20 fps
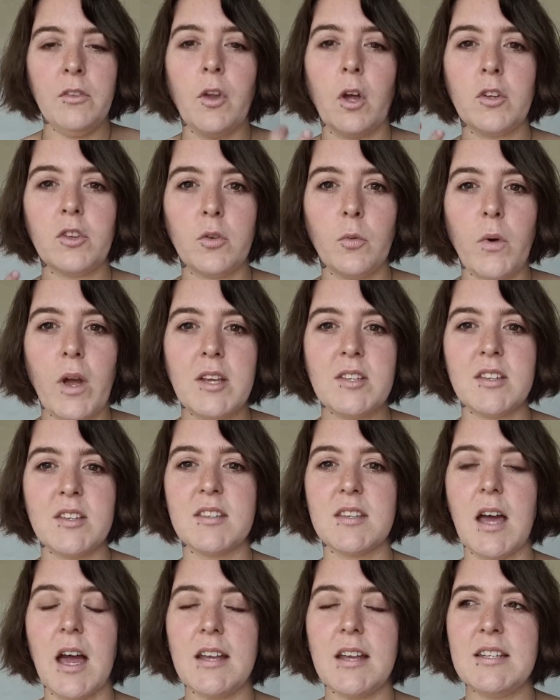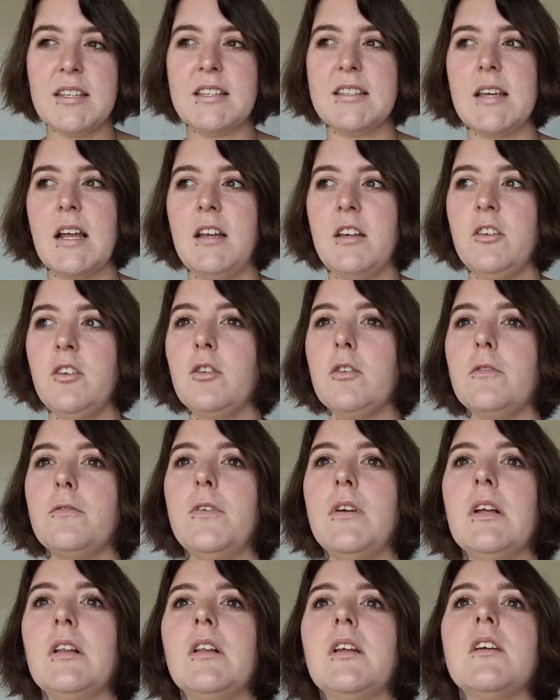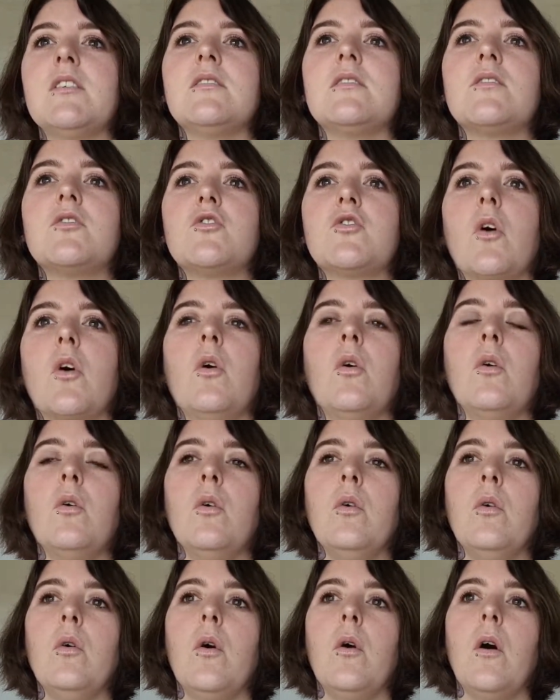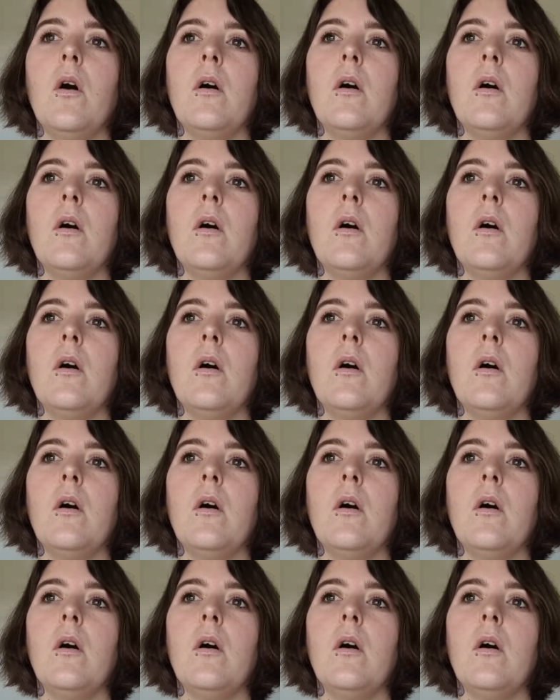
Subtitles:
not the way society's telling you to feel, is so,